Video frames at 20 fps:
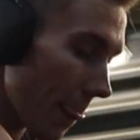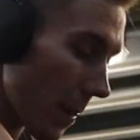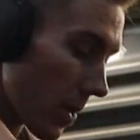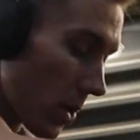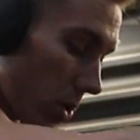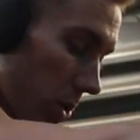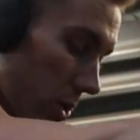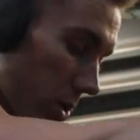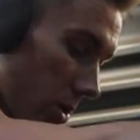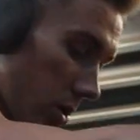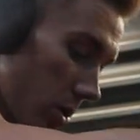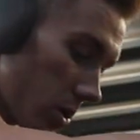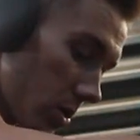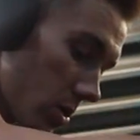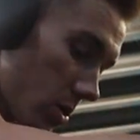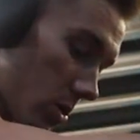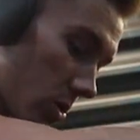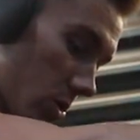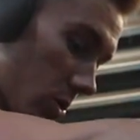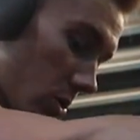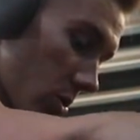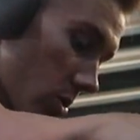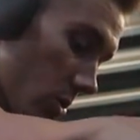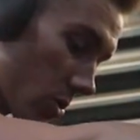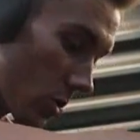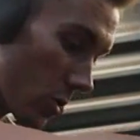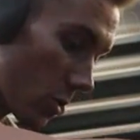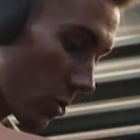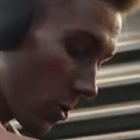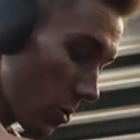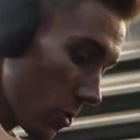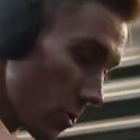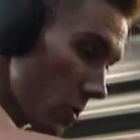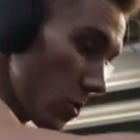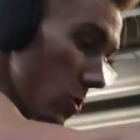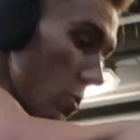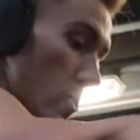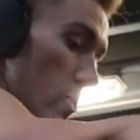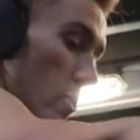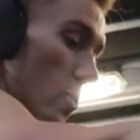yourself even that bit further
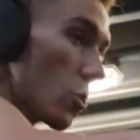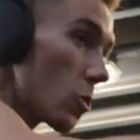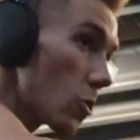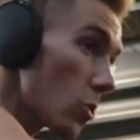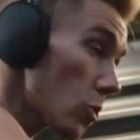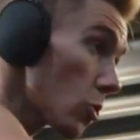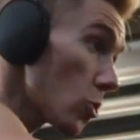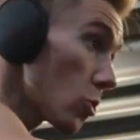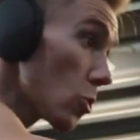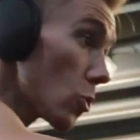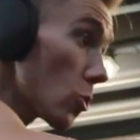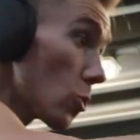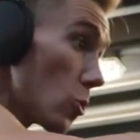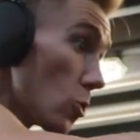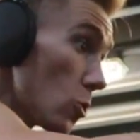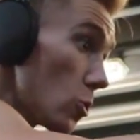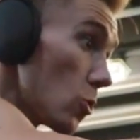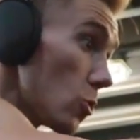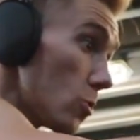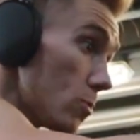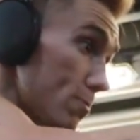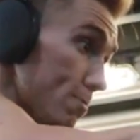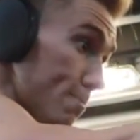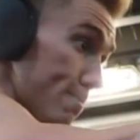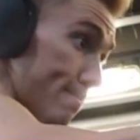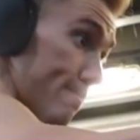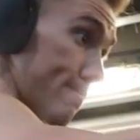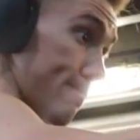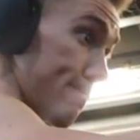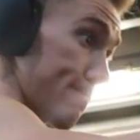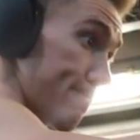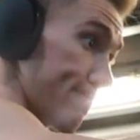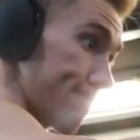uh, because there is a bit